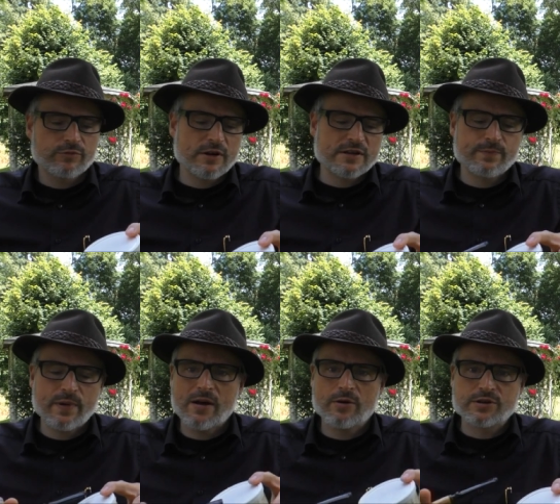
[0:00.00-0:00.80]

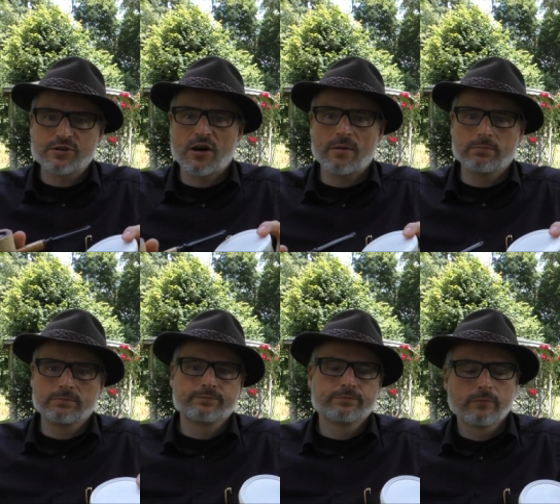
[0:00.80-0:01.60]
transparent top.
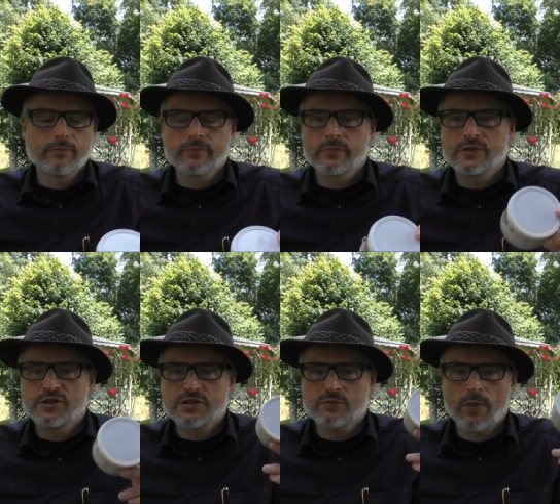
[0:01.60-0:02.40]

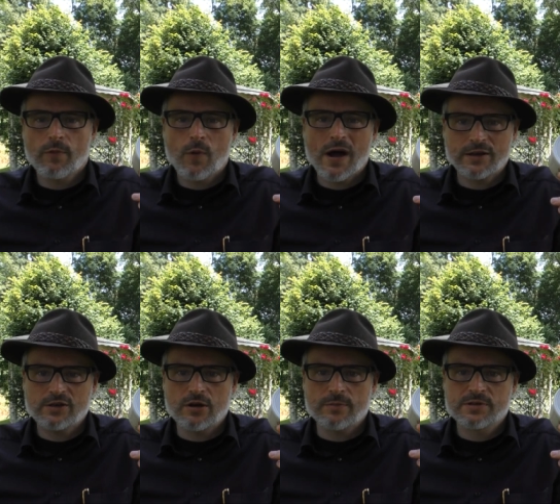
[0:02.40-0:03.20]
Just with the white
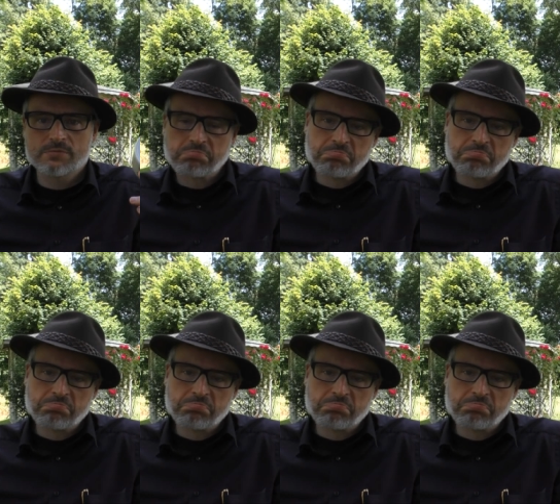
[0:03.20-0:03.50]
tops.